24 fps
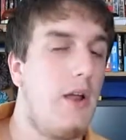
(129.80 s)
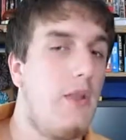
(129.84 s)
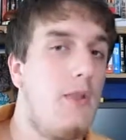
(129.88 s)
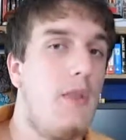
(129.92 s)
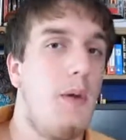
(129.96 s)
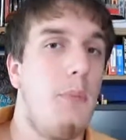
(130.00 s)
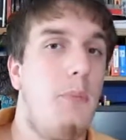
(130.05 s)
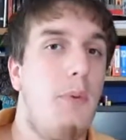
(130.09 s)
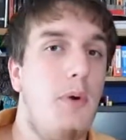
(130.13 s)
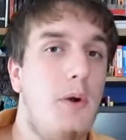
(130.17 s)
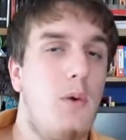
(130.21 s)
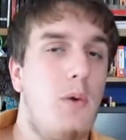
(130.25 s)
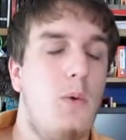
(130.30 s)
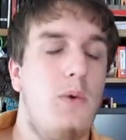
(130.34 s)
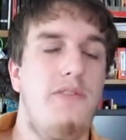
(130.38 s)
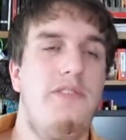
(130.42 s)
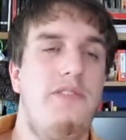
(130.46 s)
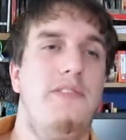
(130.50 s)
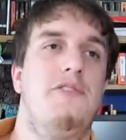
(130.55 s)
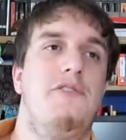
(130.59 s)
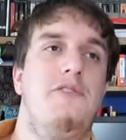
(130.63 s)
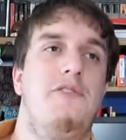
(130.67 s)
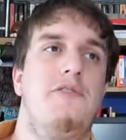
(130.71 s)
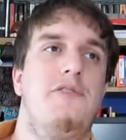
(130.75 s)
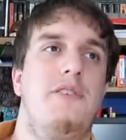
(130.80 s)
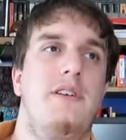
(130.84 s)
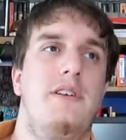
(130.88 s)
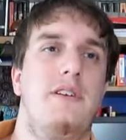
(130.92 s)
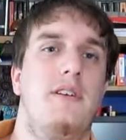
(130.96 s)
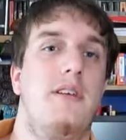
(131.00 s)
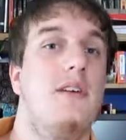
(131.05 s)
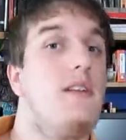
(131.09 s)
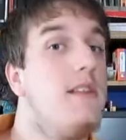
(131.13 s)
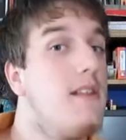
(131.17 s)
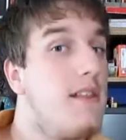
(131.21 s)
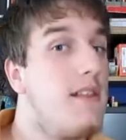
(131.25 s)
The book was interesting.
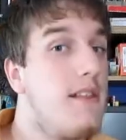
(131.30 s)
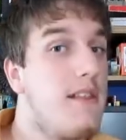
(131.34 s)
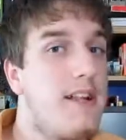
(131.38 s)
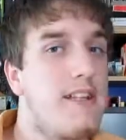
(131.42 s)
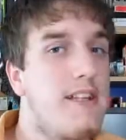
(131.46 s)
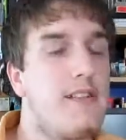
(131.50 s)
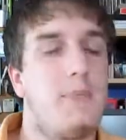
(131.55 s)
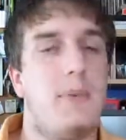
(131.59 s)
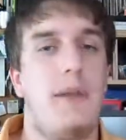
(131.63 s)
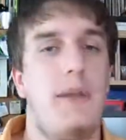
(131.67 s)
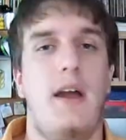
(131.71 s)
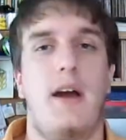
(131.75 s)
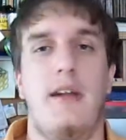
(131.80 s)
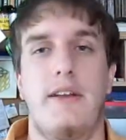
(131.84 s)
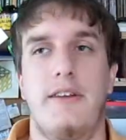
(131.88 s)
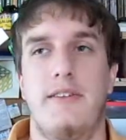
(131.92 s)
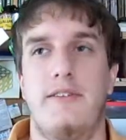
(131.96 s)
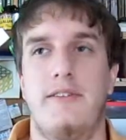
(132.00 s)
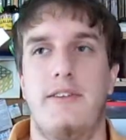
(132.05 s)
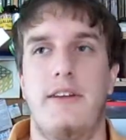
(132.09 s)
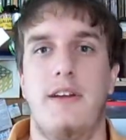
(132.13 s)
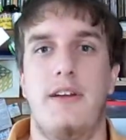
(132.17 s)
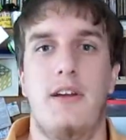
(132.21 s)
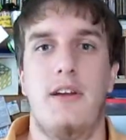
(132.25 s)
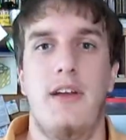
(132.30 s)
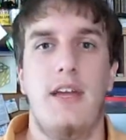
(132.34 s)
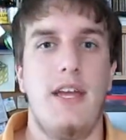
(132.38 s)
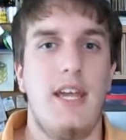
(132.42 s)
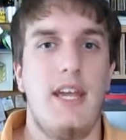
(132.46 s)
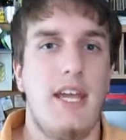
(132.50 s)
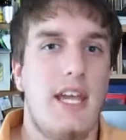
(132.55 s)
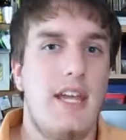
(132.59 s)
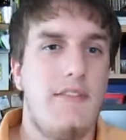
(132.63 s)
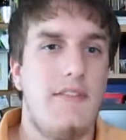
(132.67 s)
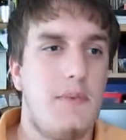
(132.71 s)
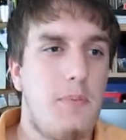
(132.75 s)
Let's be honest here.
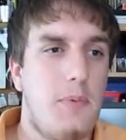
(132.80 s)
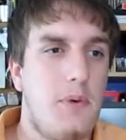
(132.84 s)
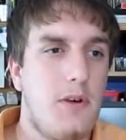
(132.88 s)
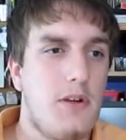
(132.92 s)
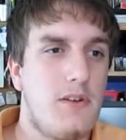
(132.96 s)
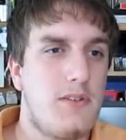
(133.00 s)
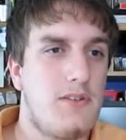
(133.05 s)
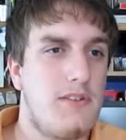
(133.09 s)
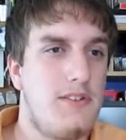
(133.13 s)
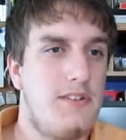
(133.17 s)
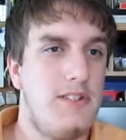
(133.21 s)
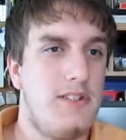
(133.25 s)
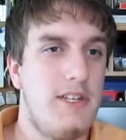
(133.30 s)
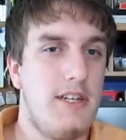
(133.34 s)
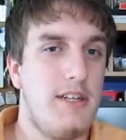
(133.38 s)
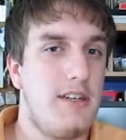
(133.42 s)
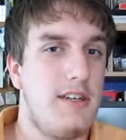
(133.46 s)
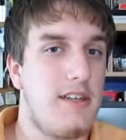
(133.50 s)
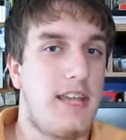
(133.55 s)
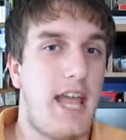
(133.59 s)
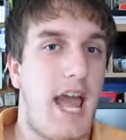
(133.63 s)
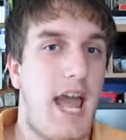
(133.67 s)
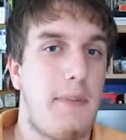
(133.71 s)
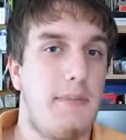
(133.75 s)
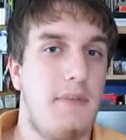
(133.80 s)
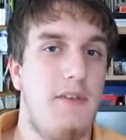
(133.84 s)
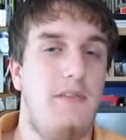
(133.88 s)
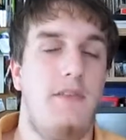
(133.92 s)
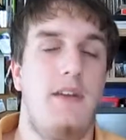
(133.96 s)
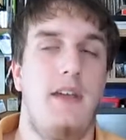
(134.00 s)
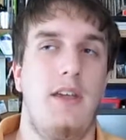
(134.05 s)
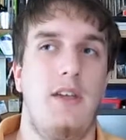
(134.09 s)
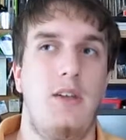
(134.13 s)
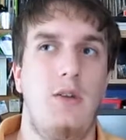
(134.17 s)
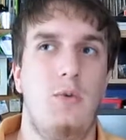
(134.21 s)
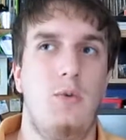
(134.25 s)
If a book didn't
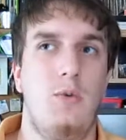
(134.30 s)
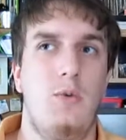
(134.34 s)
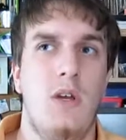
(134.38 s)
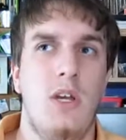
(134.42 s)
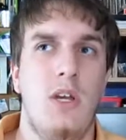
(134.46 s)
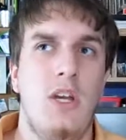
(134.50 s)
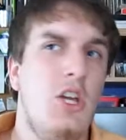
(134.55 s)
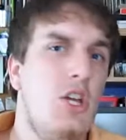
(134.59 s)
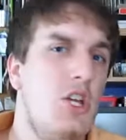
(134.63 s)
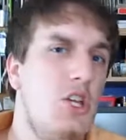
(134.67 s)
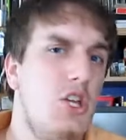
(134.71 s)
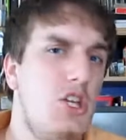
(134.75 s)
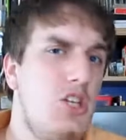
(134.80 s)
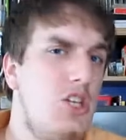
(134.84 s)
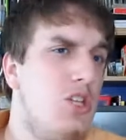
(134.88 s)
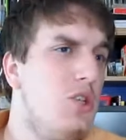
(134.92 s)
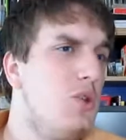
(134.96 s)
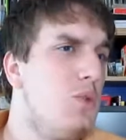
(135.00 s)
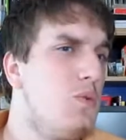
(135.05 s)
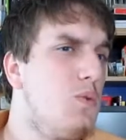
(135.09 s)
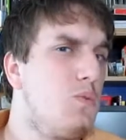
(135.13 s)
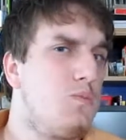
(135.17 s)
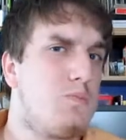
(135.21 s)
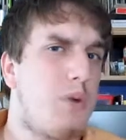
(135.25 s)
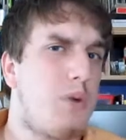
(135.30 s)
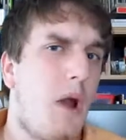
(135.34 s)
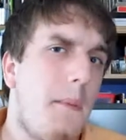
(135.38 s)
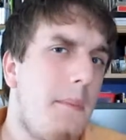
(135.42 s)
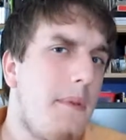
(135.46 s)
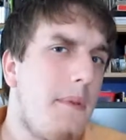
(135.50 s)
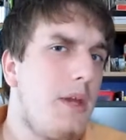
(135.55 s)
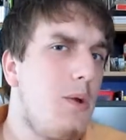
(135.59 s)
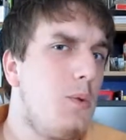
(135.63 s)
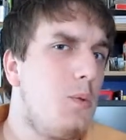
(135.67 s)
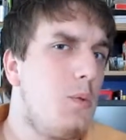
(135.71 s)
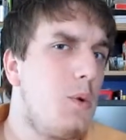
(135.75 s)
captivate you, you
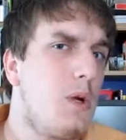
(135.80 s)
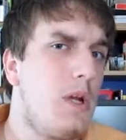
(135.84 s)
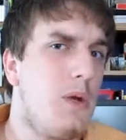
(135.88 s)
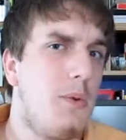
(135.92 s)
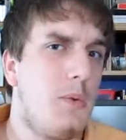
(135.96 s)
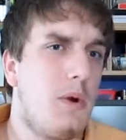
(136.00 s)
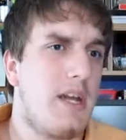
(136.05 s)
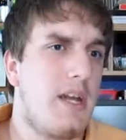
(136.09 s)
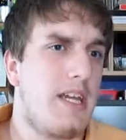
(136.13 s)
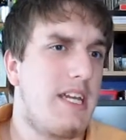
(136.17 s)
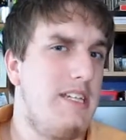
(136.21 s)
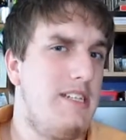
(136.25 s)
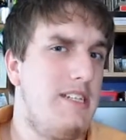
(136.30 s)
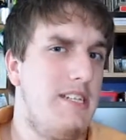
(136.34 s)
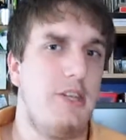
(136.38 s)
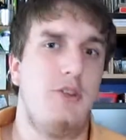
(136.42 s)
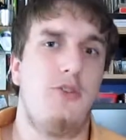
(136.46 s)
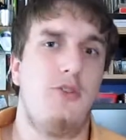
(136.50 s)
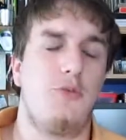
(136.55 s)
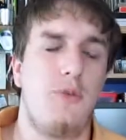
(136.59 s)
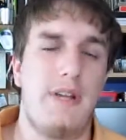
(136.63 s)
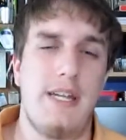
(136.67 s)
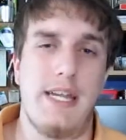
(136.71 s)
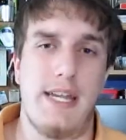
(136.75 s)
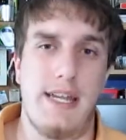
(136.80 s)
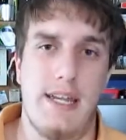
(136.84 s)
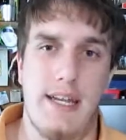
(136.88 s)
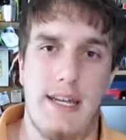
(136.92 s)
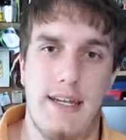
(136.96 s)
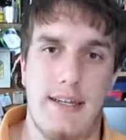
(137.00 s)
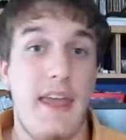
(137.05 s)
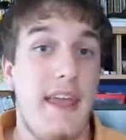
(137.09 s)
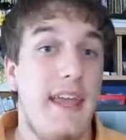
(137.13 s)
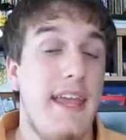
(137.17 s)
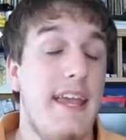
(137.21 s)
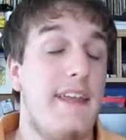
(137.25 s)
probably wouldn't want to continue reading
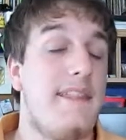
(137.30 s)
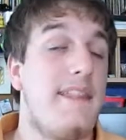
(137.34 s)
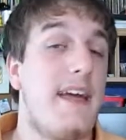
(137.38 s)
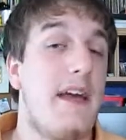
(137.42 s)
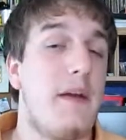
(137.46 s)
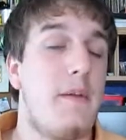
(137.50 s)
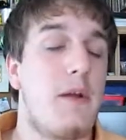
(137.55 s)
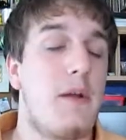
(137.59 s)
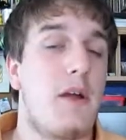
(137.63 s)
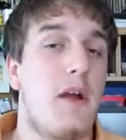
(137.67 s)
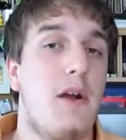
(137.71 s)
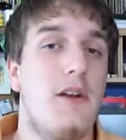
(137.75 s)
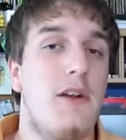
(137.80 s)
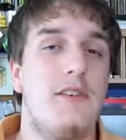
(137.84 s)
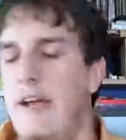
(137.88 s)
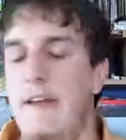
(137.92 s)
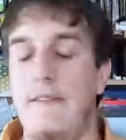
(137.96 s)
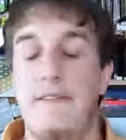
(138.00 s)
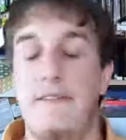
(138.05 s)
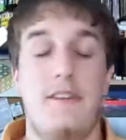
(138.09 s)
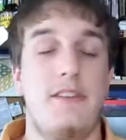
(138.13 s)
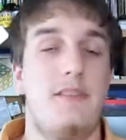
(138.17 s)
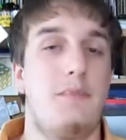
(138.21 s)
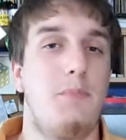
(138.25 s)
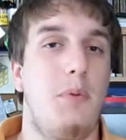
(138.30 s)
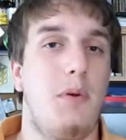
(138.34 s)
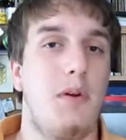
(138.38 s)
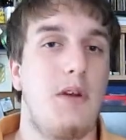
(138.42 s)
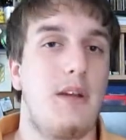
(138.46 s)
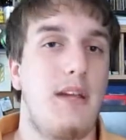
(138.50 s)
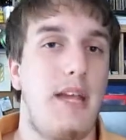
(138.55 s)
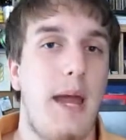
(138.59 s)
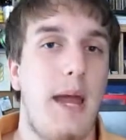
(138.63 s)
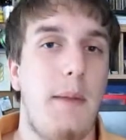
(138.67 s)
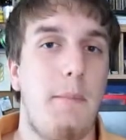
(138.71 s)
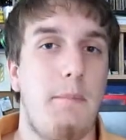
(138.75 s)
it. In that regard, this
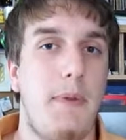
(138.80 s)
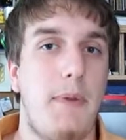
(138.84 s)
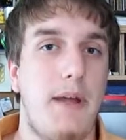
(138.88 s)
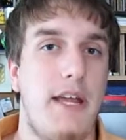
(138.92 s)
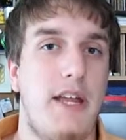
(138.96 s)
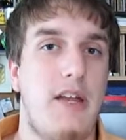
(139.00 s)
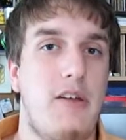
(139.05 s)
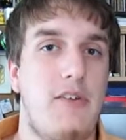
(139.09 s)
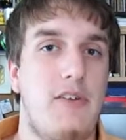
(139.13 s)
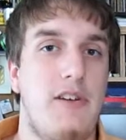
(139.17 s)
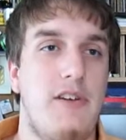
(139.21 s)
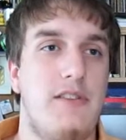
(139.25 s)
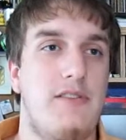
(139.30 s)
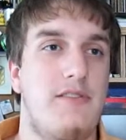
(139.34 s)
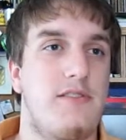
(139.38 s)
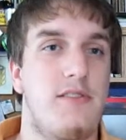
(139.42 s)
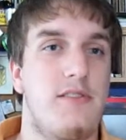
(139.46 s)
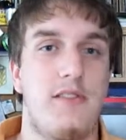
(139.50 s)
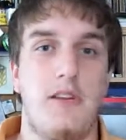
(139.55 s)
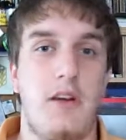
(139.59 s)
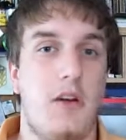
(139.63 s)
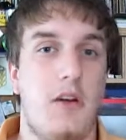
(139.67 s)
book kept my interest